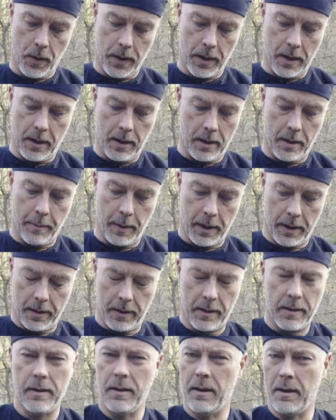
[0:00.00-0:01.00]
the buckle,
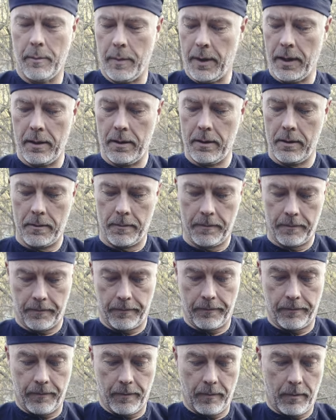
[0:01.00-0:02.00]
the
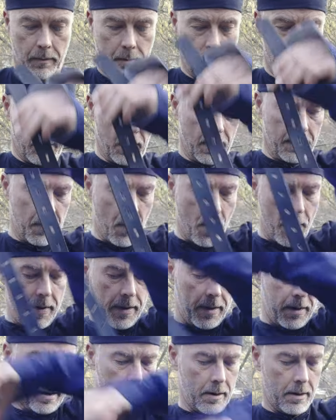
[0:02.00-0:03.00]

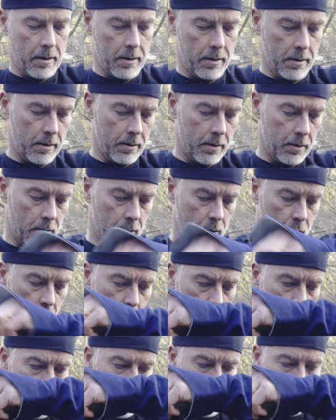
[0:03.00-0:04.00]
belt,
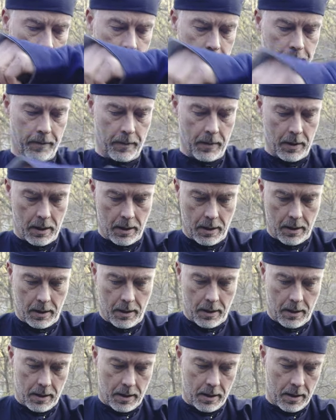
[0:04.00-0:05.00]
so,
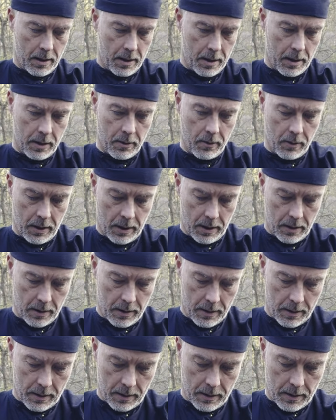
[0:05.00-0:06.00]
and then you get
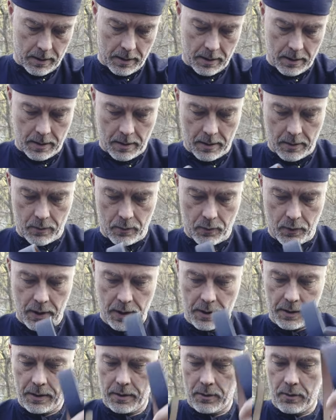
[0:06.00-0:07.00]
the
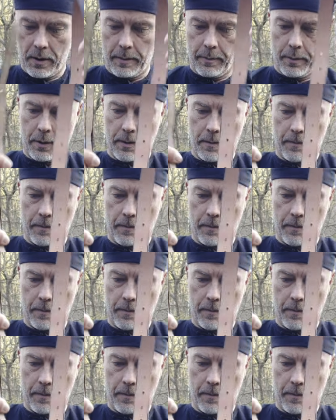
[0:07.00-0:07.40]
rear strap.